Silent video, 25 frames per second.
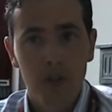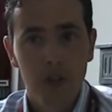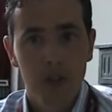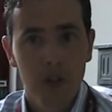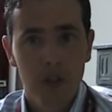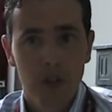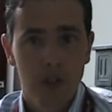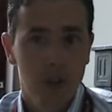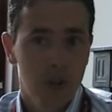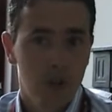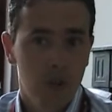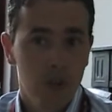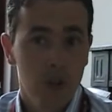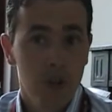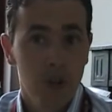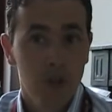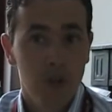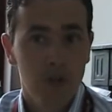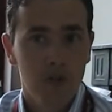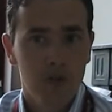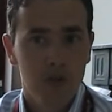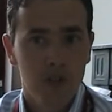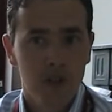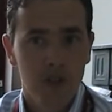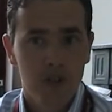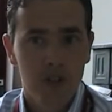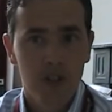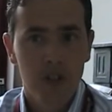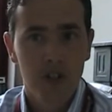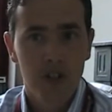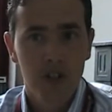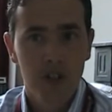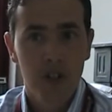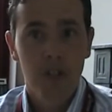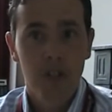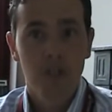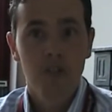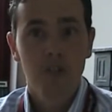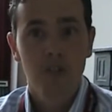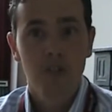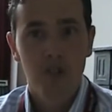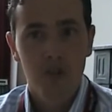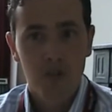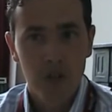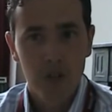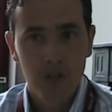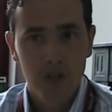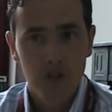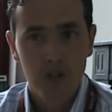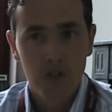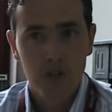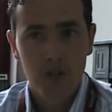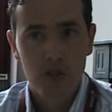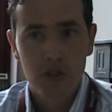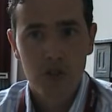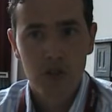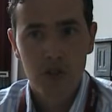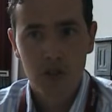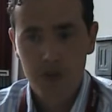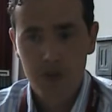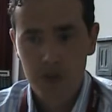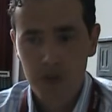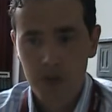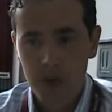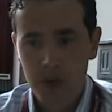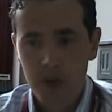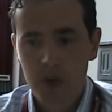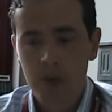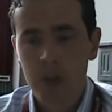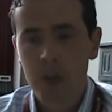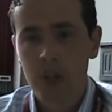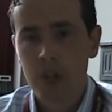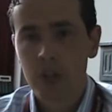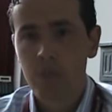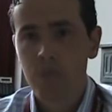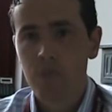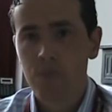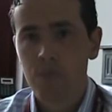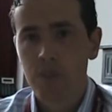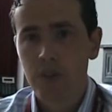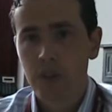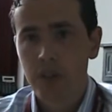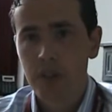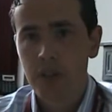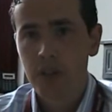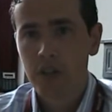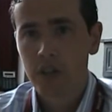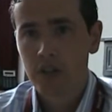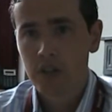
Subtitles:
So we obviously can't go into the server, but we can break